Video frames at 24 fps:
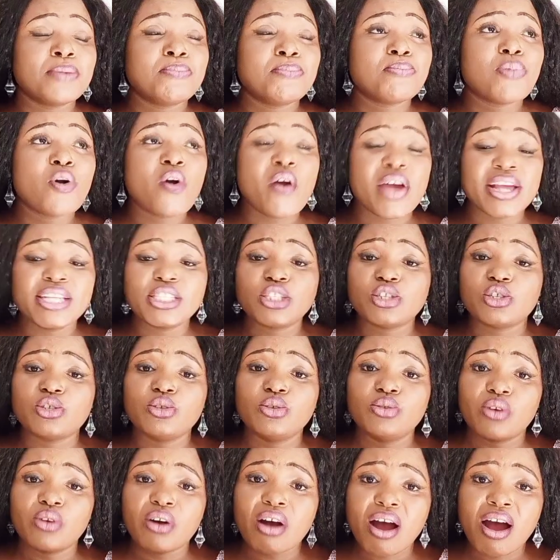the point
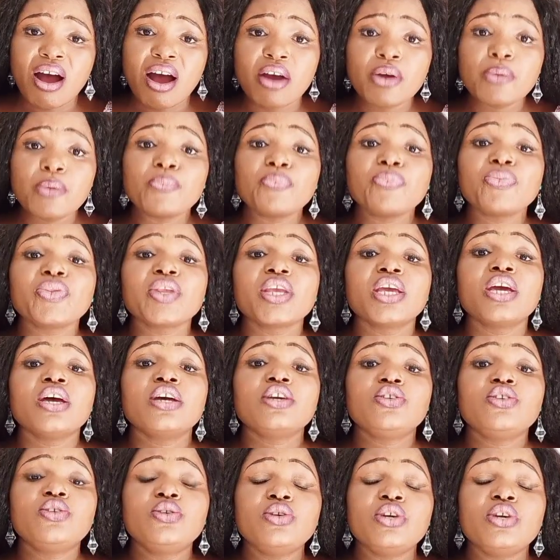you are,
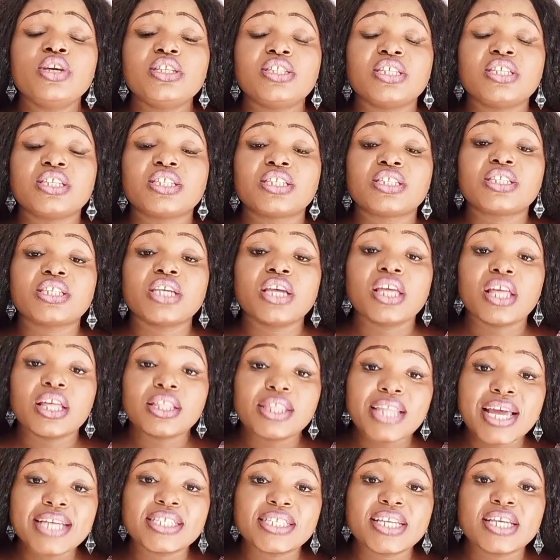it is
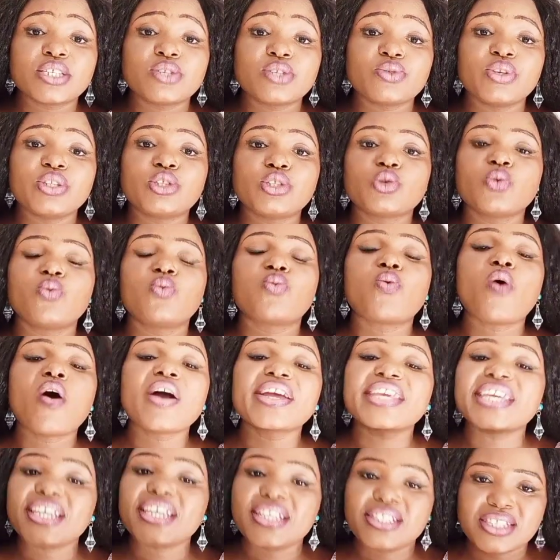necessary to
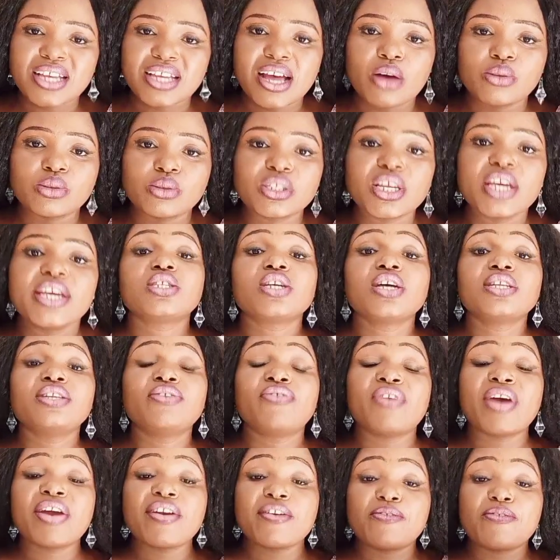work it out. So
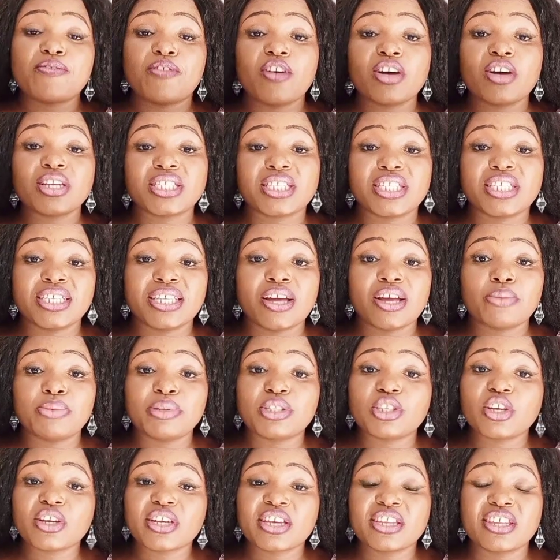the very first thing I'll
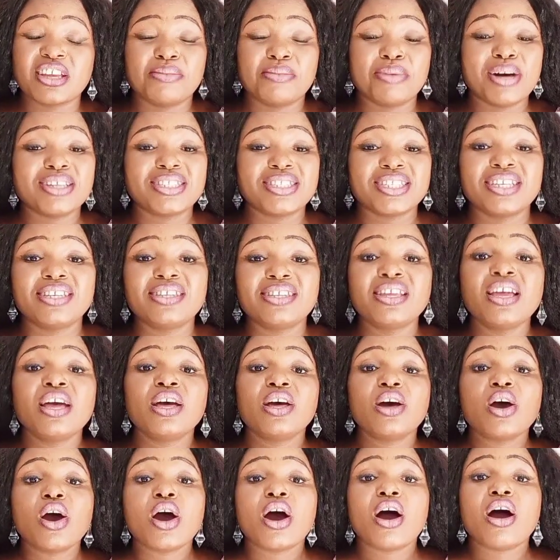be talking about in
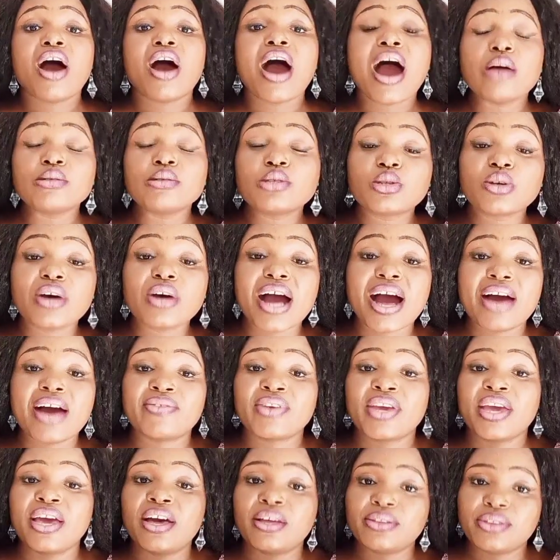how to
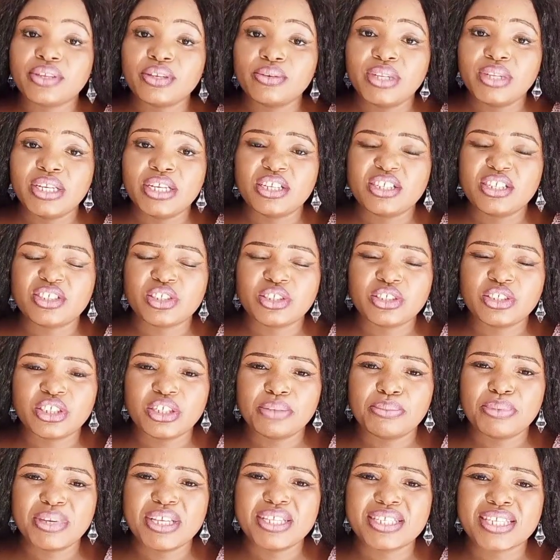have a healthy
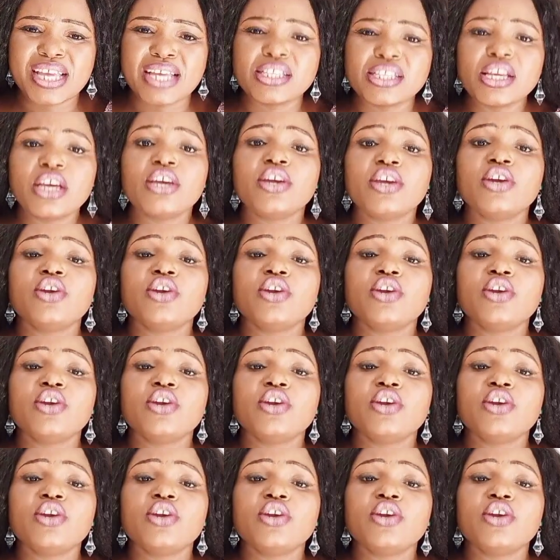relationship is that